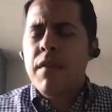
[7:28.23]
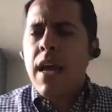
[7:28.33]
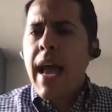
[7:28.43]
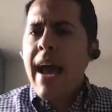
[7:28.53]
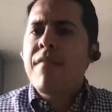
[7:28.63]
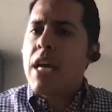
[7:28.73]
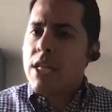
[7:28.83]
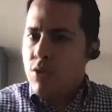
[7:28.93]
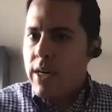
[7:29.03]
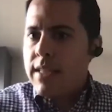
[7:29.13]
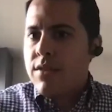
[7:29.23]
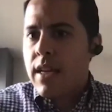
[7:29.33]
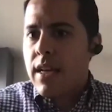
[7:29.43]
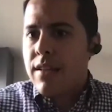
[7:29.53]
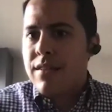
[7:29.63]
have that
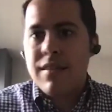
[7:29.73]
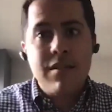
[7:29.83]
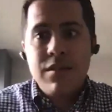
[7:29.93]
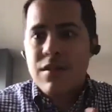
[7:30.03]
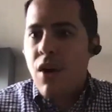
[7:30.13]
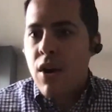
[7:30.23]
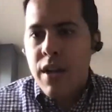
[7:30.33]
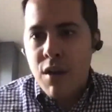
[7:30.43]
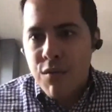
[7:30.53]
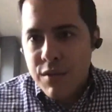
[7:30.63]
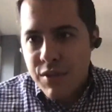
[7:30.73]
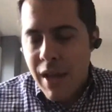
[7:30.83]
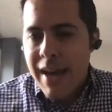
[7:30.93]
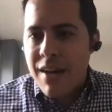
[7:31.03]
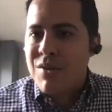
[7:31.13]
translate into talking over
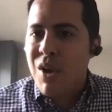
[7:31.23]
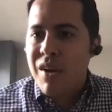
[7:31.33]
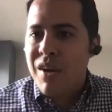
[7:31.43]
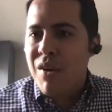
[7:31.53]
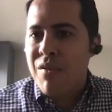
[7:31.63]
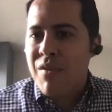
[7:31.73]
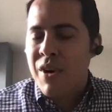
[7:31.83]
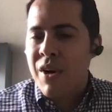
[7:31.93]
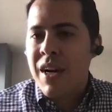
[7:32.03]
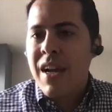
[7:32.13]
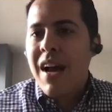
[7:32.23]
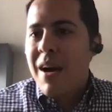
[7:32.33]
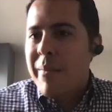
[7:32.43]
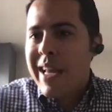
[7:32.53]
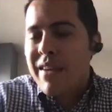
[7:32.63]
Slack or talking over
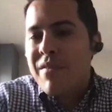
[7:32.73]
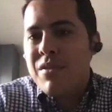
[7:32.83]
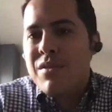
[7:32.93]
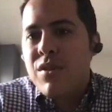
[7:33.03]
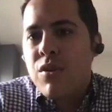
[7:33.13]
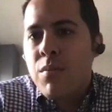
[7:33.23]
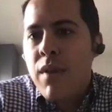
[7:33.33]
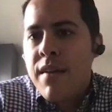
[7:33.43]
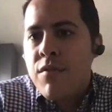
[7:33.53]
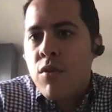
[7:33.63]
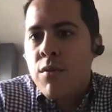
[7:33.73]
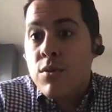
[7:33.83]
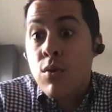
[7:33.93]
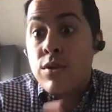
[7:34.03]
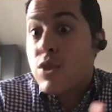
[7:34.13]
any of those internal platforms
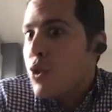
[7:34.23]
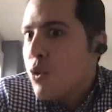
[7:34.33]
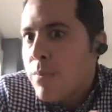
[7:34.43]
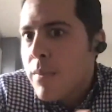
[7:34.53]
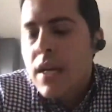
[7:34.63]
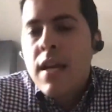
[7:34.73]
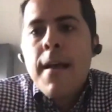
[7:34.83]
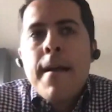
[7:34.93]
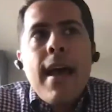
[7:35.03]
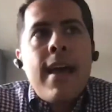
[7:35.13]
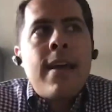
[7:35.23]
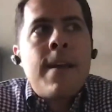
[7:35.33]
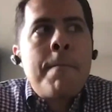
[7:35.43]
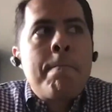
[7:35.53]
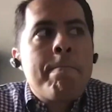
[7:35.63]
or Zoom.
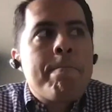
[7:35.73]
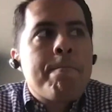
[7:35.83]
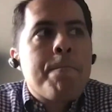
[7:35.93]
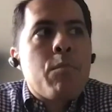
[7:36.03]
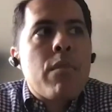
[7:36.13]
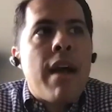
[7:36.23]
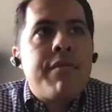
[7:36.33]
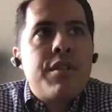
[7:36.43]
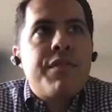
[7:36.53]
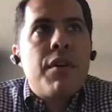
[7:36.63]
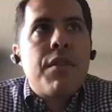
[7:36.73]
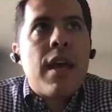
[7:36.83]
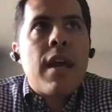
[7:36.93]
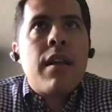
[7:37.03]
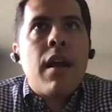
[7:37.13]
And I've just felt
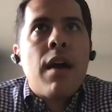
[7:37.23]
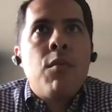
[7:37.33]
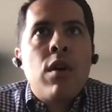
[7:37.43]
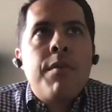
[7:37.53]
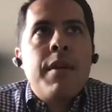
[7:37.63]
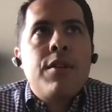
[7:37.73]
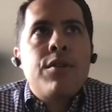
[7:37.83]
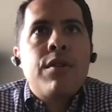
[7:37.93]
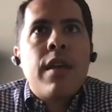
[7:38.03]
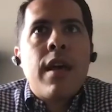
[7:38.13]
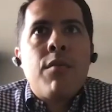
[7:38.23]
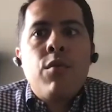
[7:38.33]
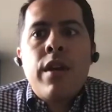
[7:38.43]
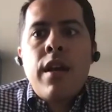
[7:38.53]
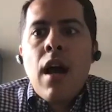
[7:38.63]
that I want to make sure that
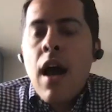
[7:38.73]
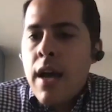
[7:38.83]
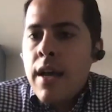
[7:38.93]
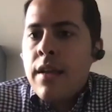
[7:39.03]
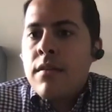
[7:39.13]
when I